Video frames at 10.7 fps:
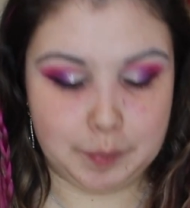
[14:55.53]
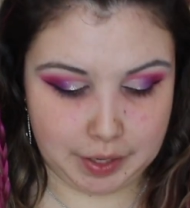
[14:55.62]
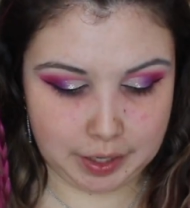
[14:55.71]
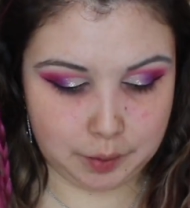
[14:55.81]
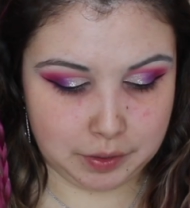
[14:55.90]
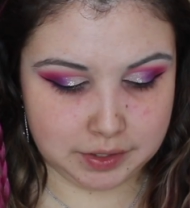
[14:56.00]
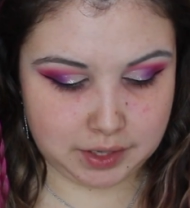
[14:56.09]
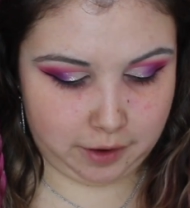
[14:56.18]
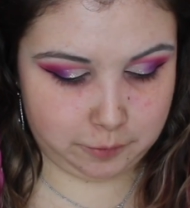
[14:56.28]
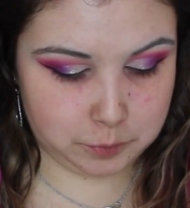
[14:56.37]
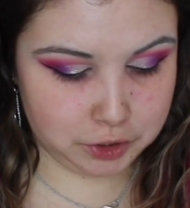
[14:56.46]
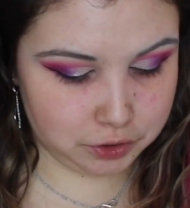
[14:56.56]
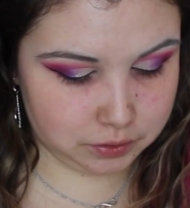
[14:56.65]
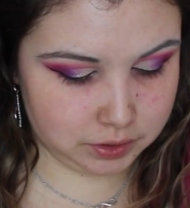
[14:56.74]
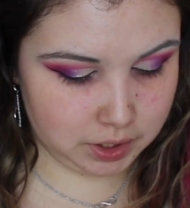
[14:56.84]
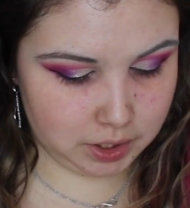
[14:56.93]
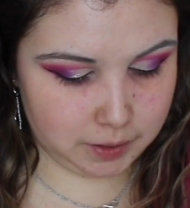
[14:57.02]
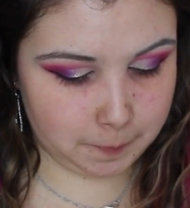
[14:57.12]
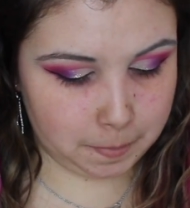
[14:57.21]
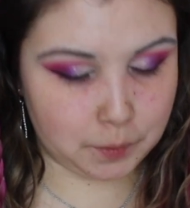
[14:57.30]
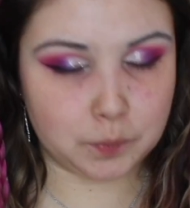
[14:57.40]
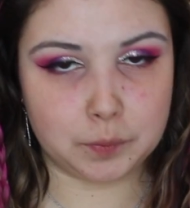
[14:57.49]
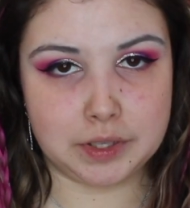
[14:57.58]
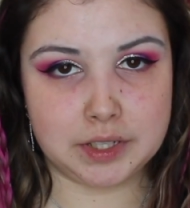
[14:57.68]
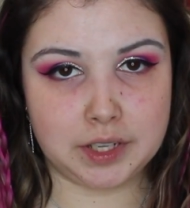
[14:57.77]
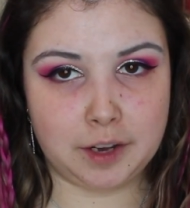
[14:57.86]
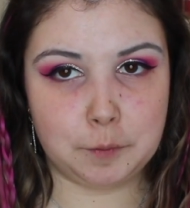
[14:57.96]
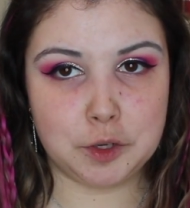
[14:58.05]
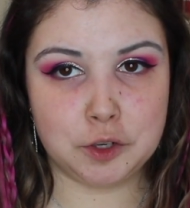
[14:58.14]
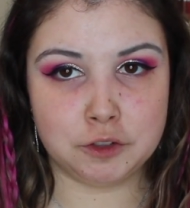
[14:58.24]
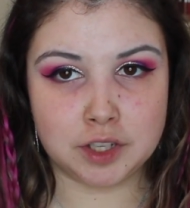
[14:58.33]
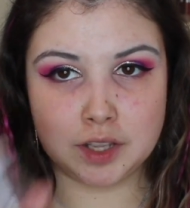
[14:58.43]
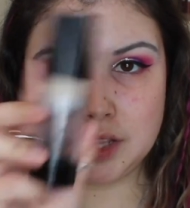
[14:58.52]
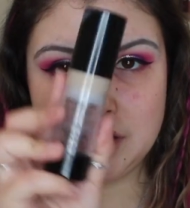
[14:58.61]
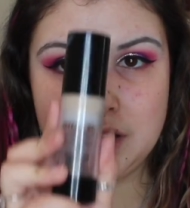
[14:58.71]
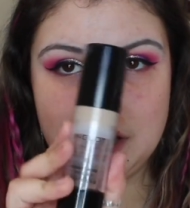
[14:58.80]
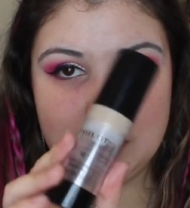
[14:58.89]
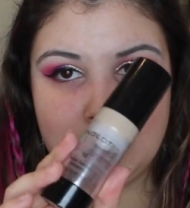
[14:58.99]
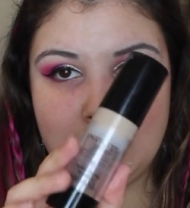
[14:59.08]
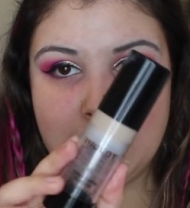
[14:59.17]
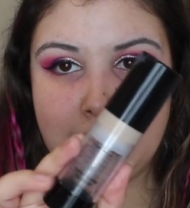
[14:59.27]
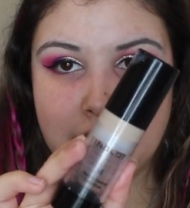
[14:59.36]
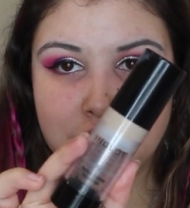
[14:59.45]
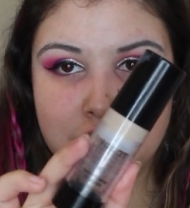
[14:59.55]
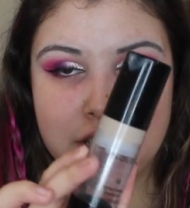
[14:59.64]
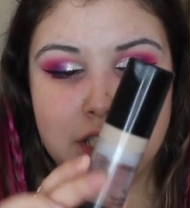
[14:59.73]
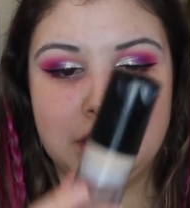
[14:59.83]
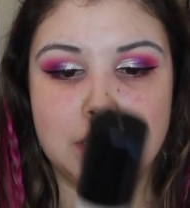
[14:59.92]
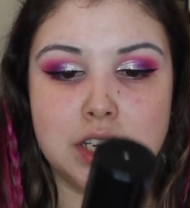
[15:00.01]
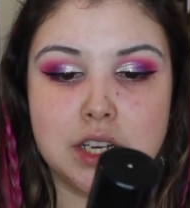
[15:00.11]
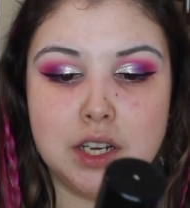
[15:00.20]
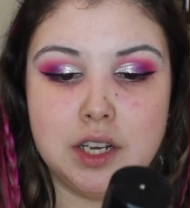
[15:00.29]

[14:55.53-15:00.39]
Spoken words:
But anyways, I've been using Recently I've been using the Inglot HD